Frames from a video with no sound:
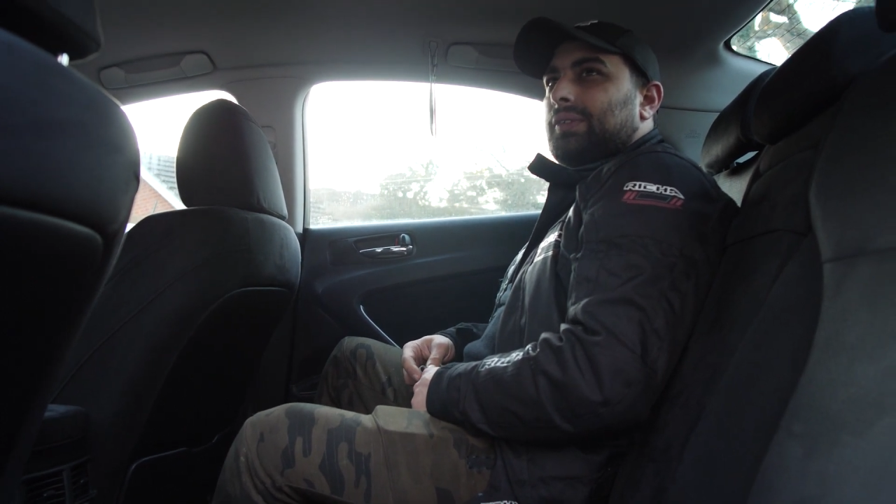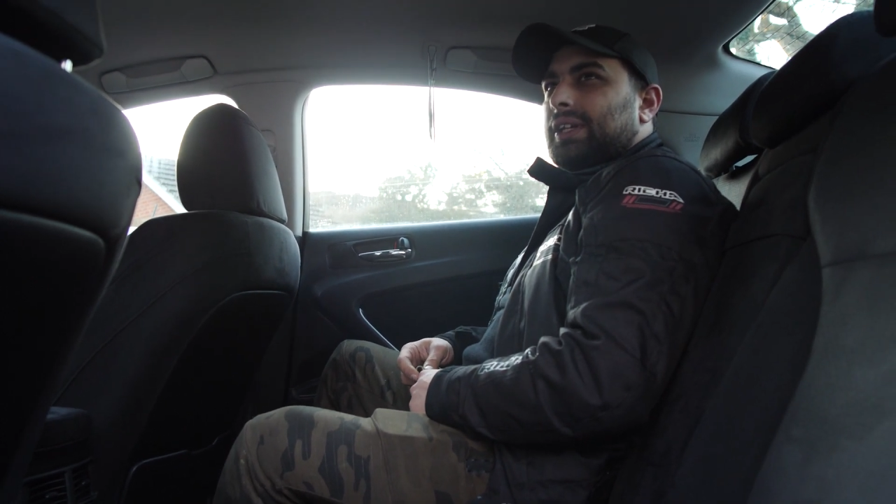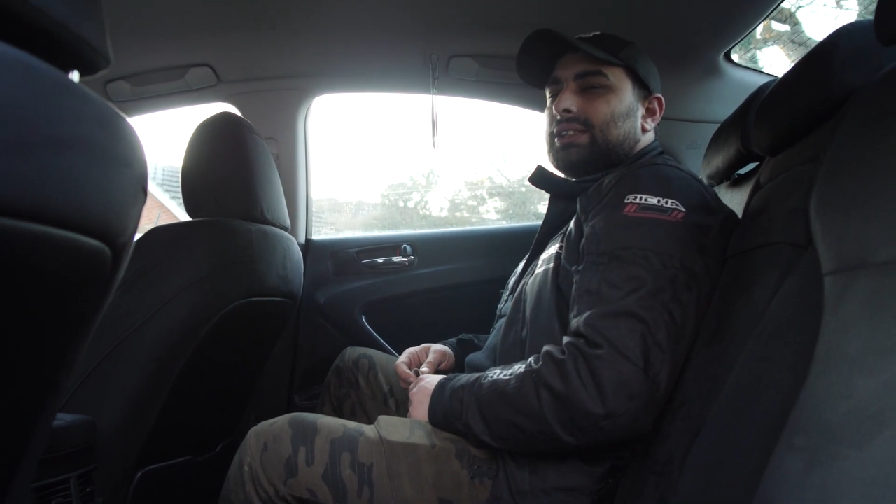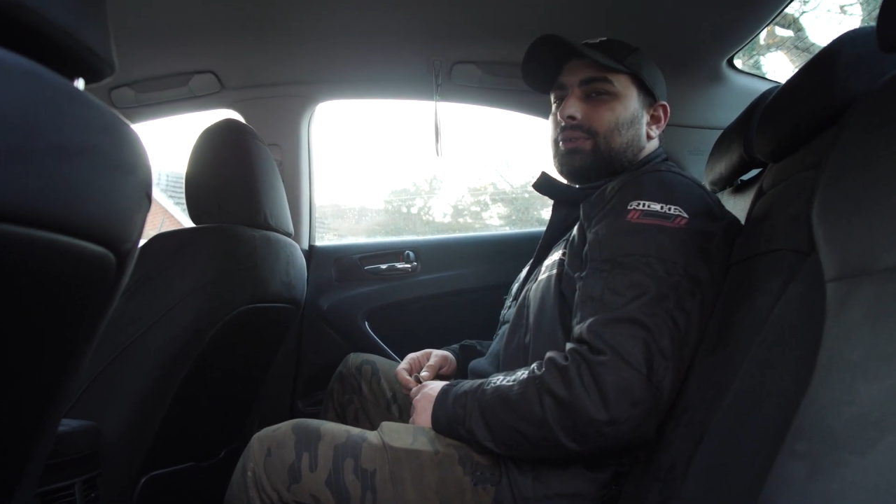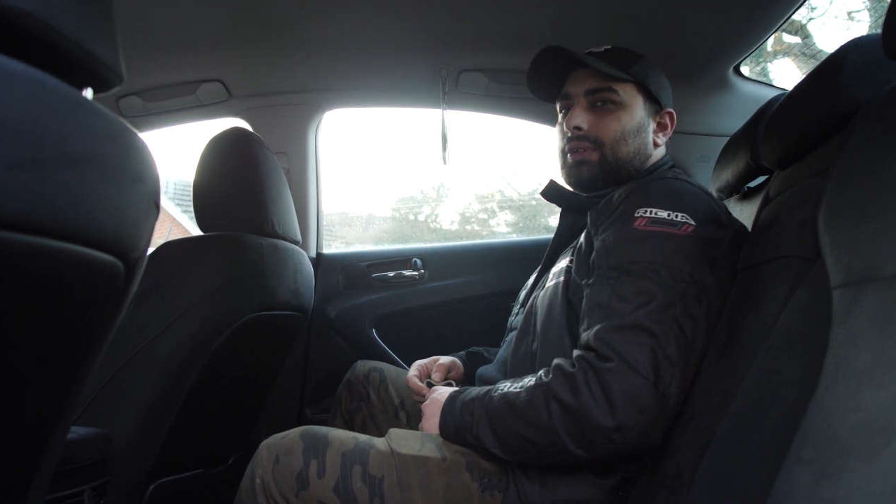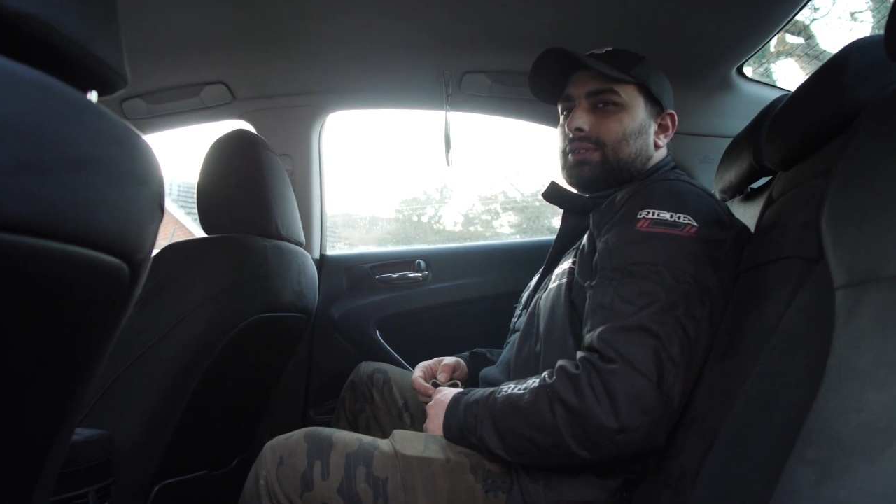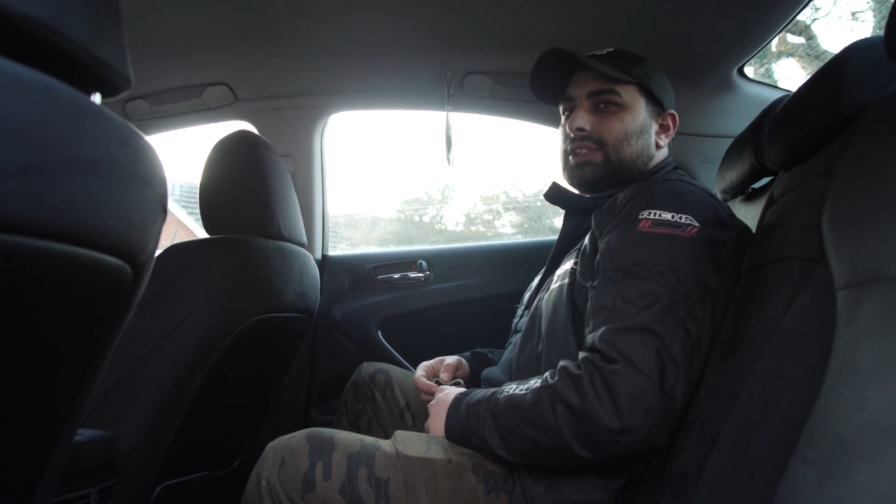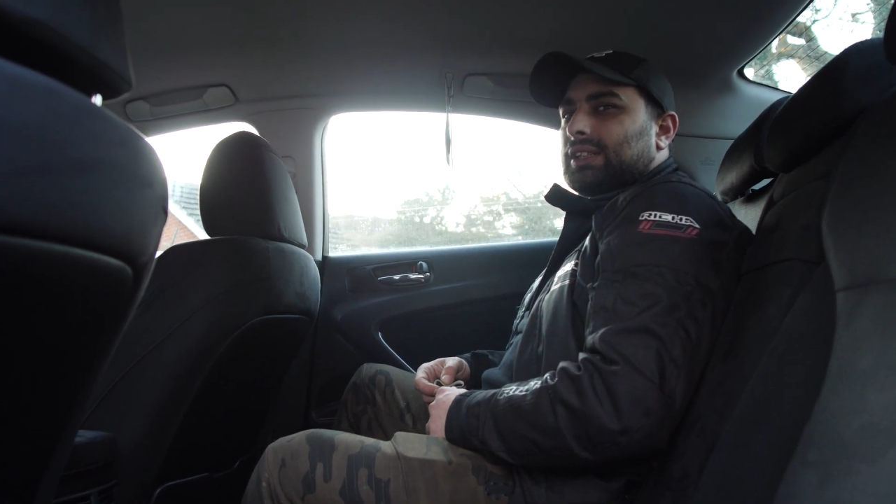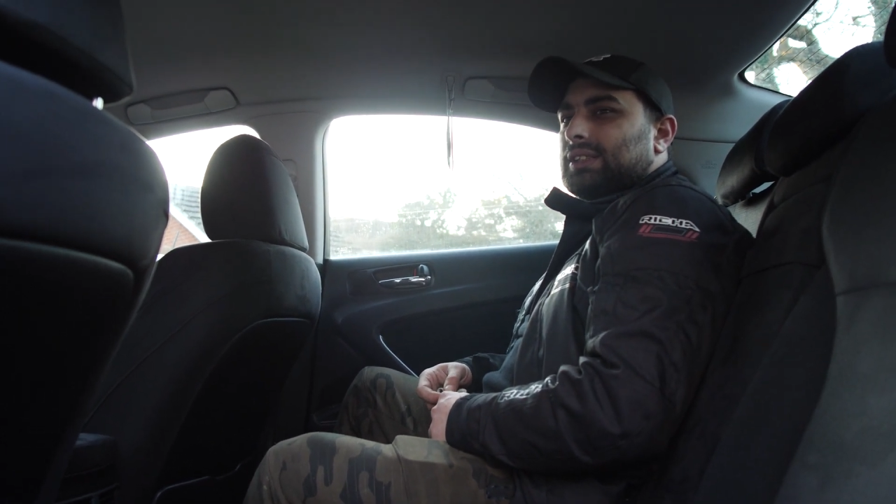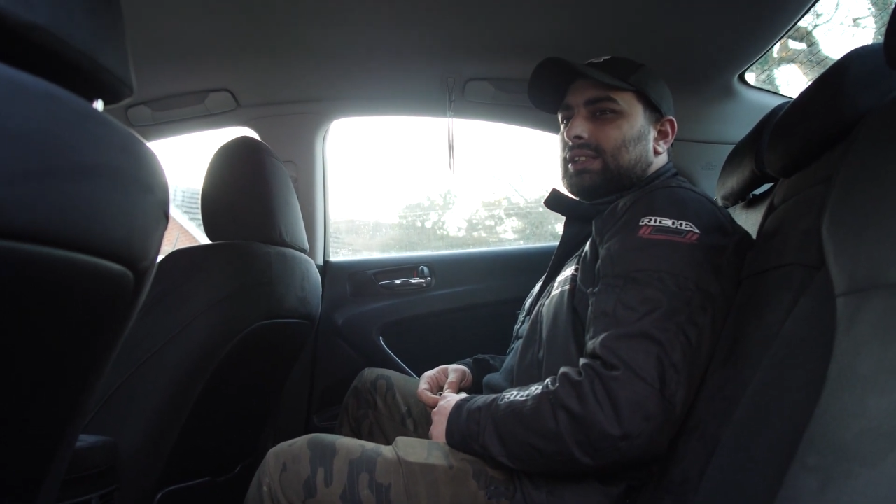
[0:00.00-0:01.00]
it's around
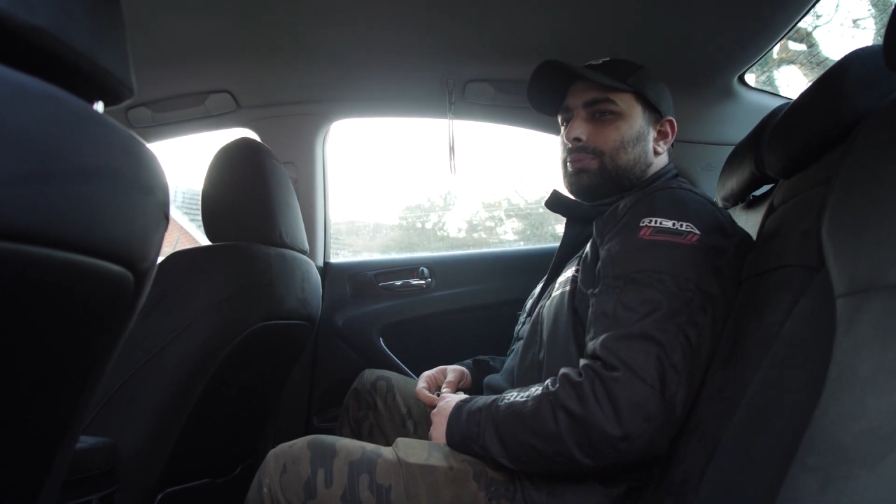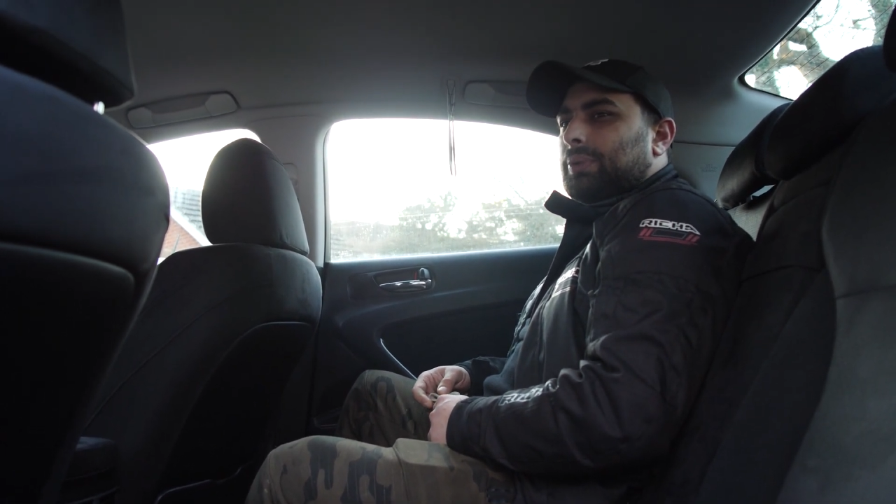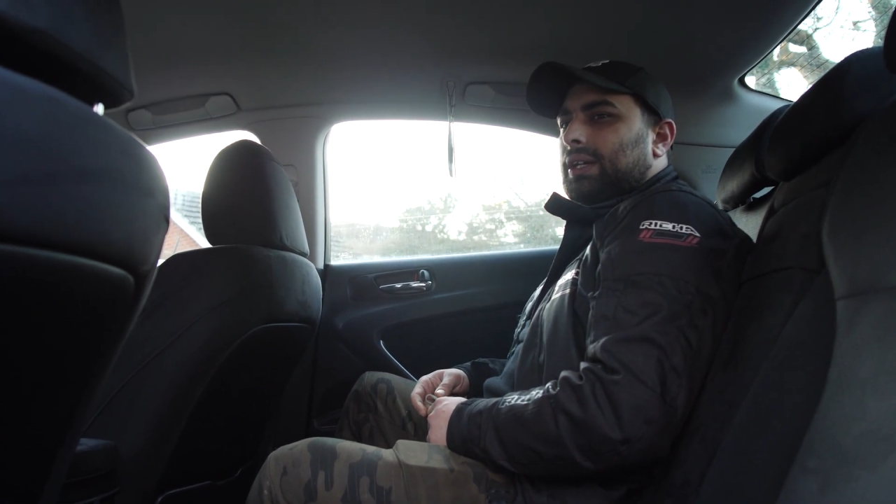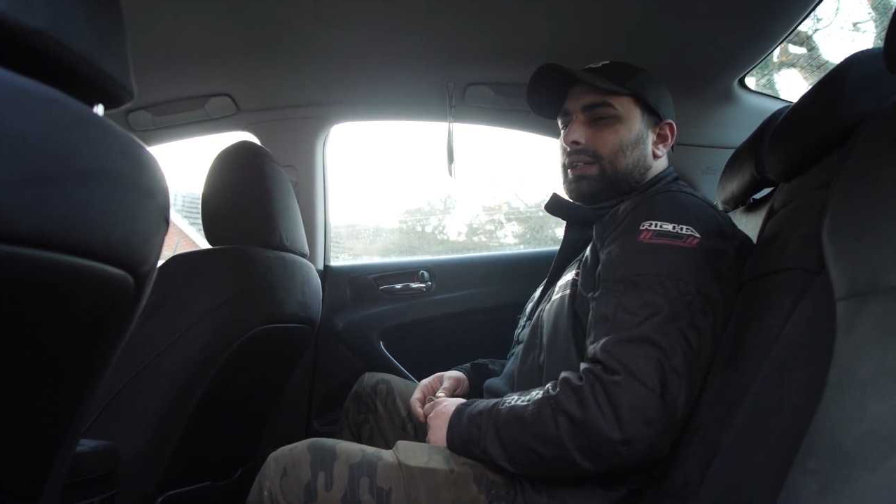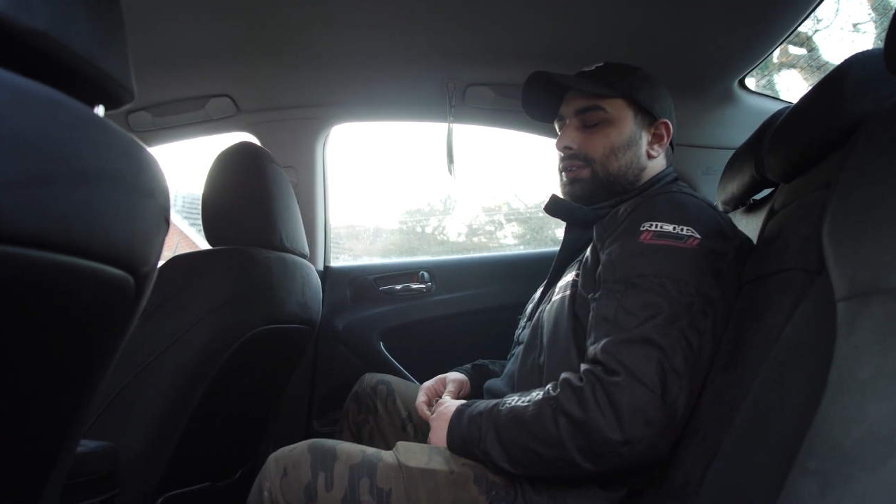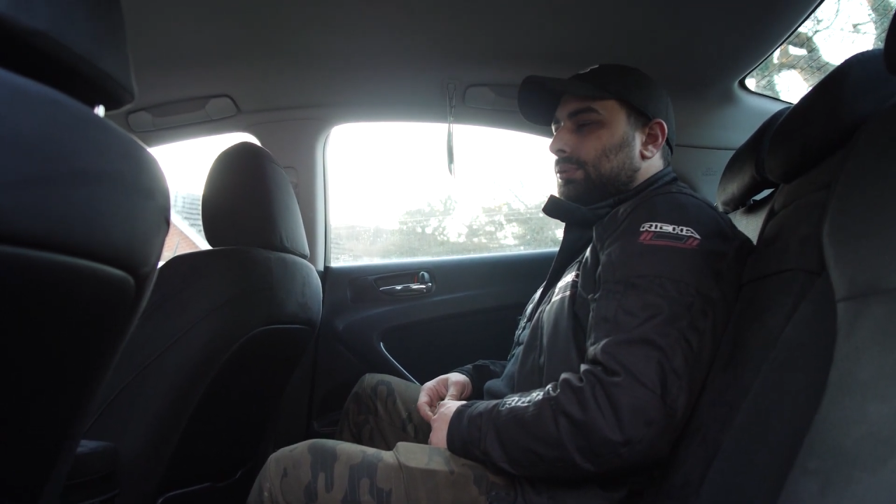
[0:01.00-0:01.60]
16 speakers,